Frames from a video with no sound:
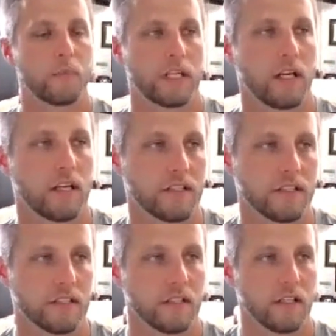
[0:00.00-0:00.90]

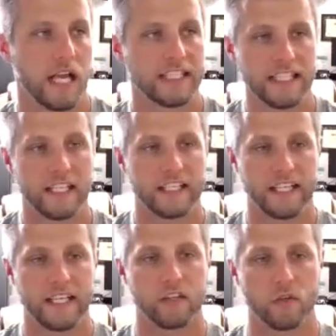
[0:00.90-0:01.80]
because at the end of the
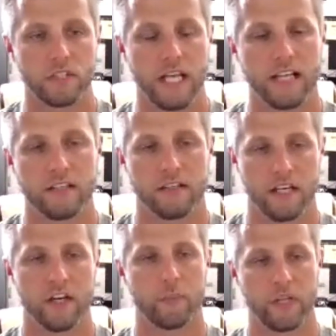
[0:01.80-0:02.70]
day, those guys are
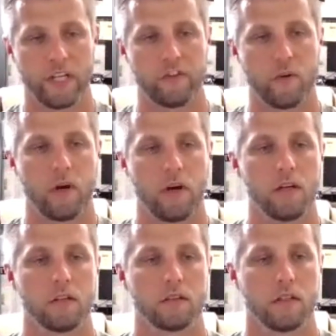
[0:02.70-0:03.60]
there to play
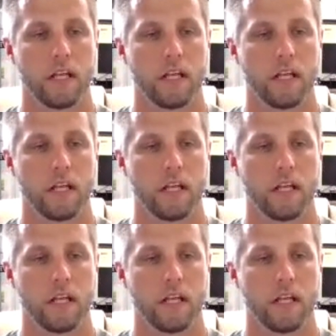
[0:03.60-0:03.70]
football.